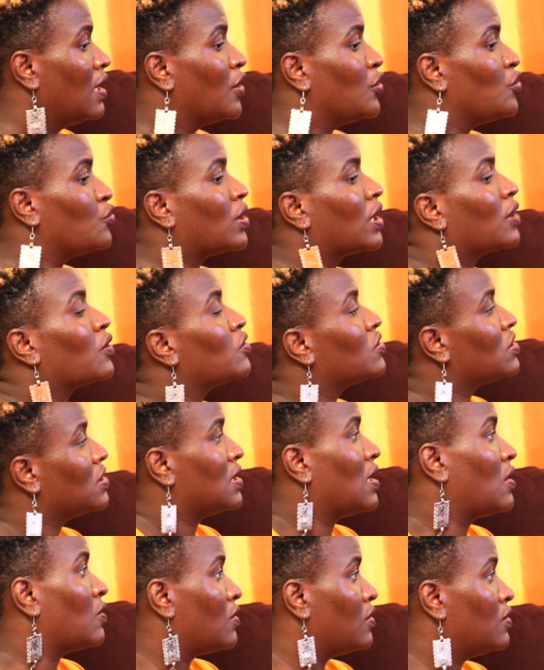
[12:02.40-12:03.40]
you cannot
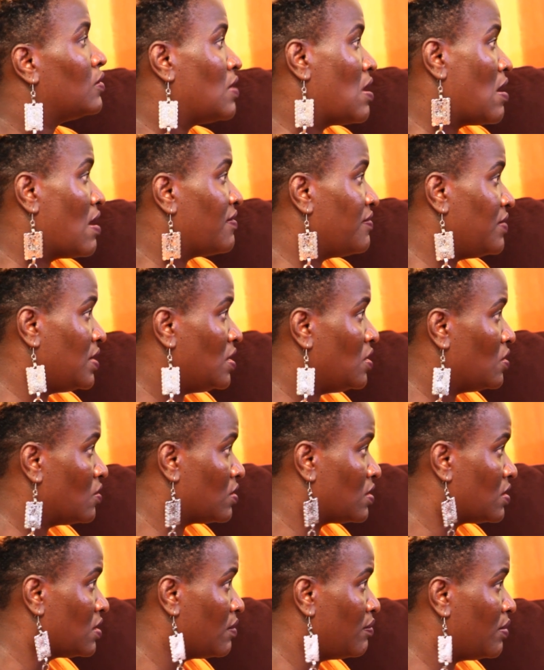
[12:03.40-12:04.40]
download our
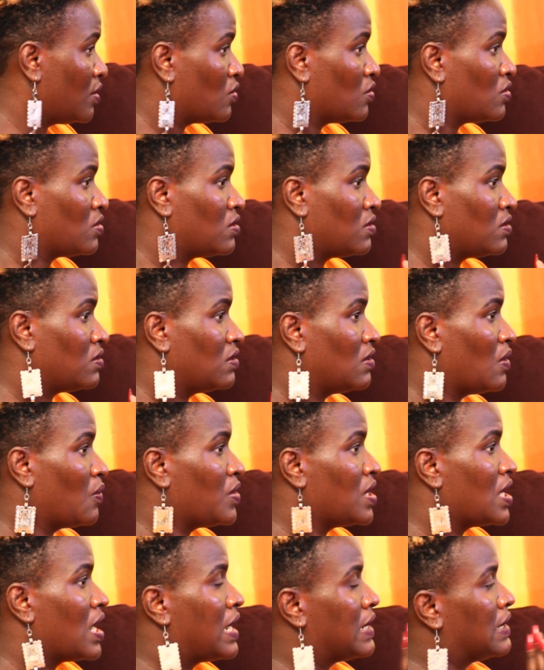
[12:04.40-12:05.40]
videos because we
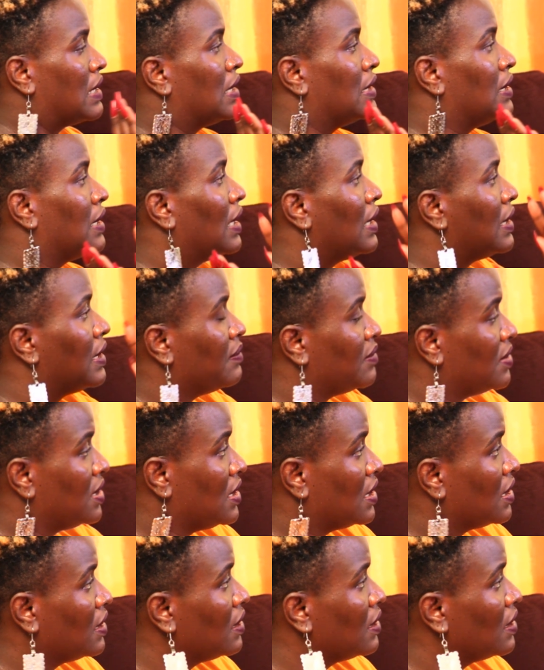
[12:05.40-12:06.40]
are under an
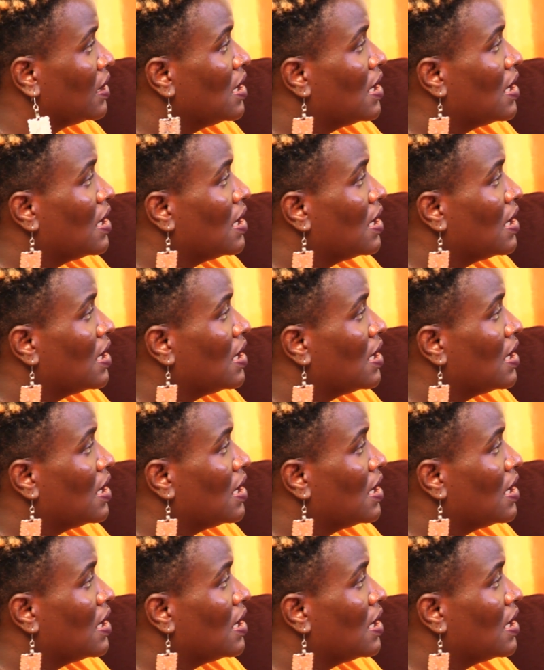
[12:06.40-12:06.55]
MCN.